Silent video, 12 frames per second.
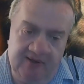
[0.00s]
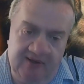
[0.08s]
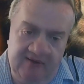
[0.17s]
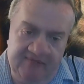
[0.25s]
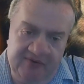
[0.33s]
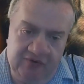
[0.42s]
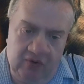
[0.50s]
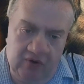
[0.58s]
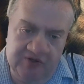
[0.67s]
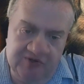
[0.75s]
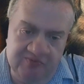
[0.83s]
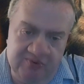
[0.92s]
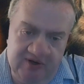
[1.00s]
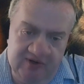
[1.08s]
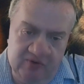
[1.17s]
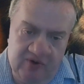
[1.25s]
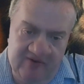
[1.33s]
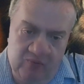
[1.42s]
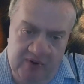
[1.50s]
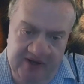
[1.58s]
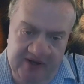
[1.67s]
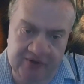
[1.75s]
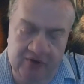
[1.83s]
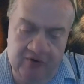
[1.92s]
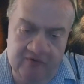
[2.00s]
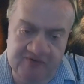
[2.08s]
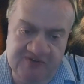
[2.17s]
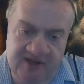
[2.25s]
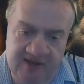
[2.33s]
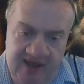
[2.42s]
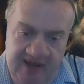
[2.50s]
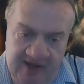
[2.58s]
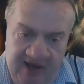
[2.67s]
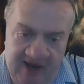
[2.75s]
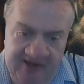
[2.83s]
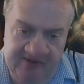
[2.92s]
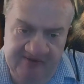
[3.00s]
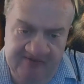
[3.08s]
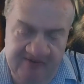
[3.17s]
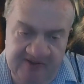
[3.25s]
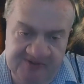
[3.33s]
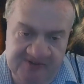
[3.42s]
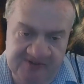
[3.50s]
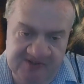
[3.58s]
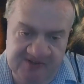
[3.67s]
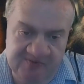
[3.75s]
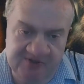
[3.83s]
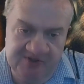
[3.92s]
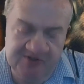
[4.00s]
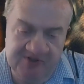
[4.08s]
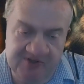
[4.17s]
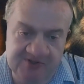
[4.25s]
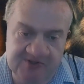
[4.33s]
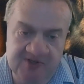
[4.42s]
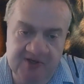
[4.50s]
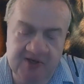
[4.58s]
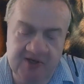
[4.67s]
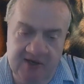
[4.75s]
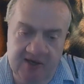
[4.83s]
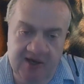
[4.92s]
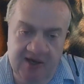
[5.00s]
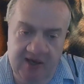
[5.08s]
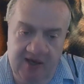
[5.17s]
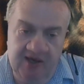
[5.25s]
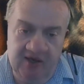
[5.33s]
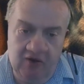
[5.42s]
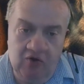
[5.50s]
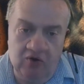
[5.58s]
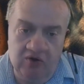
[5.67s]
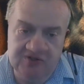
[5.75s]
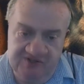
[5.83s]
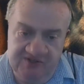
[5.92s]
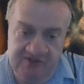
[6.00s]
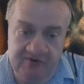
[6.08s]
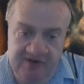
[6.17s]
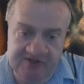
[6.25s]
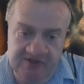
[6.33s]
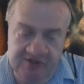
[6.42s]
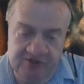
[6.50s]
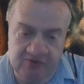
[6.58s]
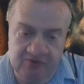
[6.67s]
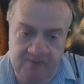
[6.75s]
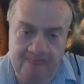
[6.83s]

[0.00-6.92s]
If the dog is bred to have weak nerves and high defense and suspiciousness, it can cause a serious issue.